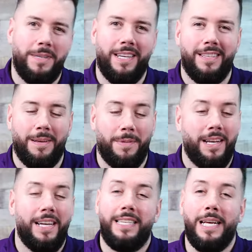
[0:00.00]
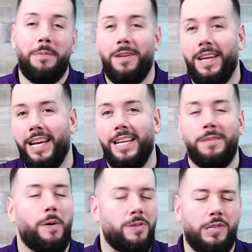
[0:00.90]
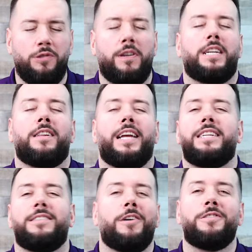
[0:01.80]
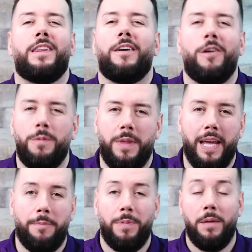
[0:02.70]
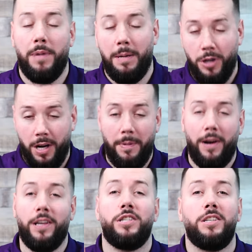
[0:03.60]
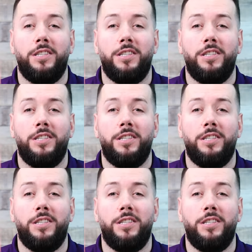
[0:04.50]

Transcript: let me tell you something. Deep cleans, post-construction cleans, those are their own thing. What I'm talking about is